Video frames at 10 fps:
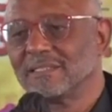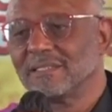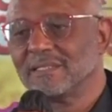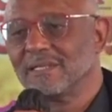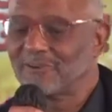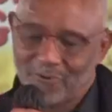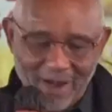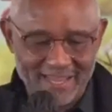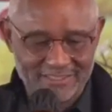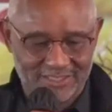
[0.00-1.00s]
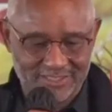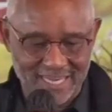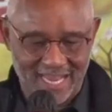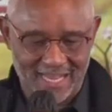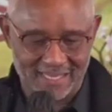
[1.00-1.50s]
Cry out to God.
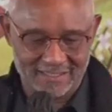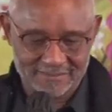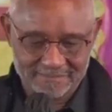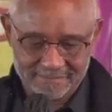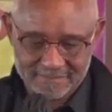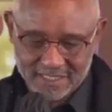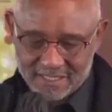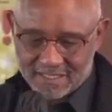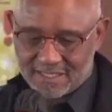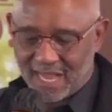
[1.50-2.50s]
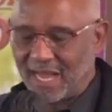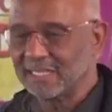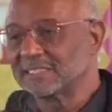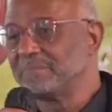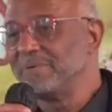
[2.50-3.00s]
God is
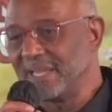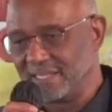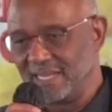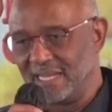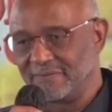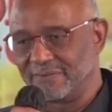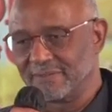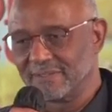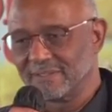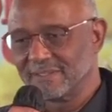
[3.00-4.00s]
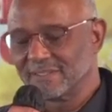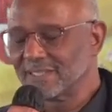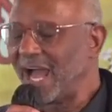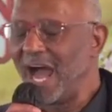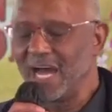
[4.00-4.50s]
big enough.
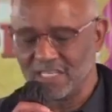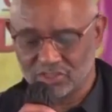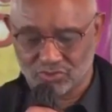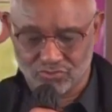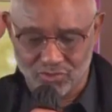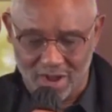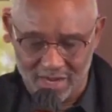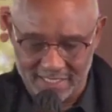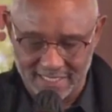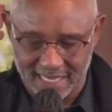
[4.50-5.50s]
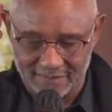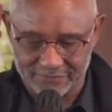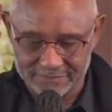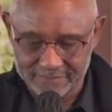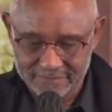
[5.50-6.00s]
God is strong enough
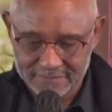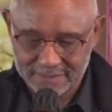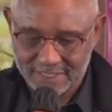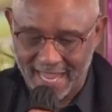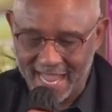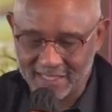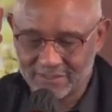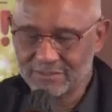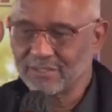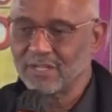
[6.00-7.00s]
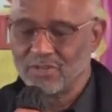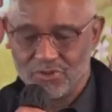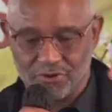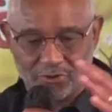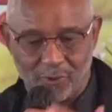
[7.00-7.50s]
to handle your
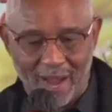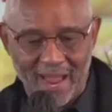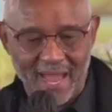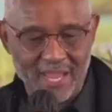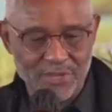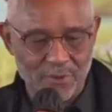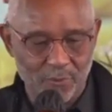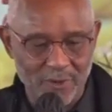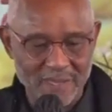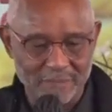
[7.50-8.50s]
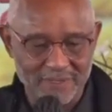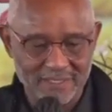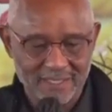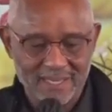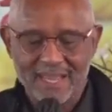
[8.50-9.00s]
crying, your weeping.
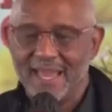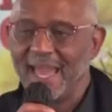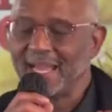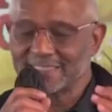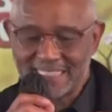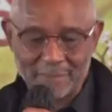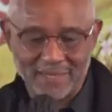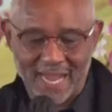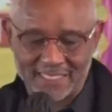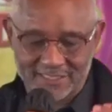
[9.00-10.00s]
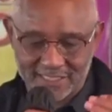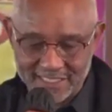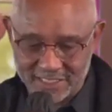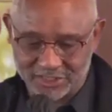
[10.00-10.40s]
Accept God's leadership